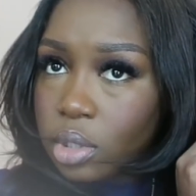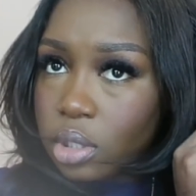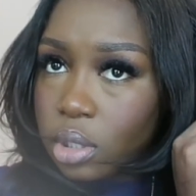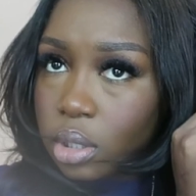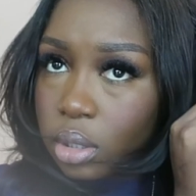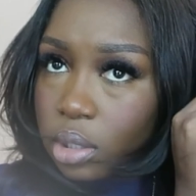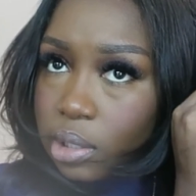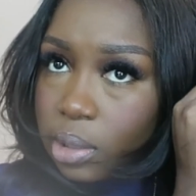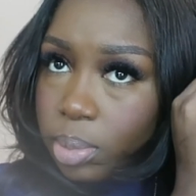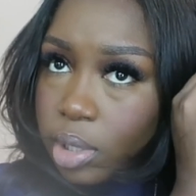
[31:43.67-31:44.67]
Just gonna
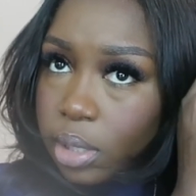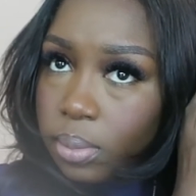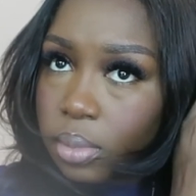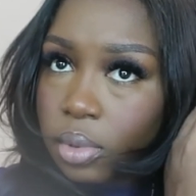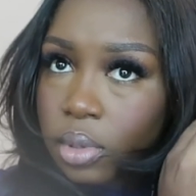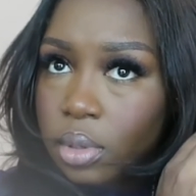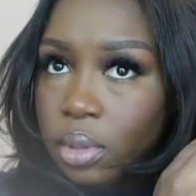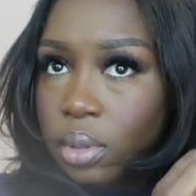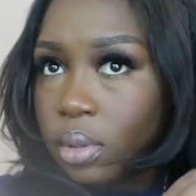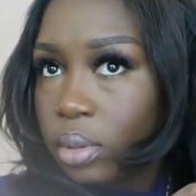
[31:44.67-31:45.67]
clip it up
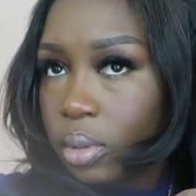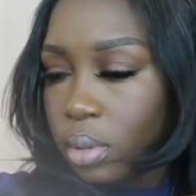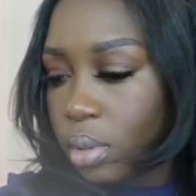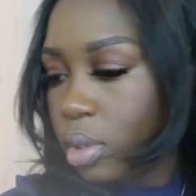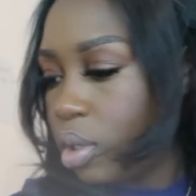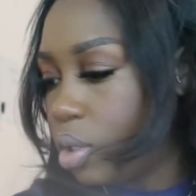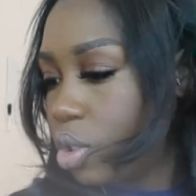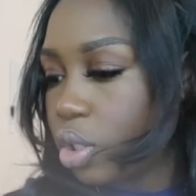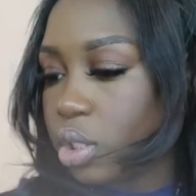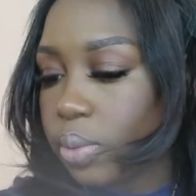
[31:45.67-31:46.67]

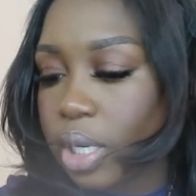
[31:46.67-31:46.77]
just so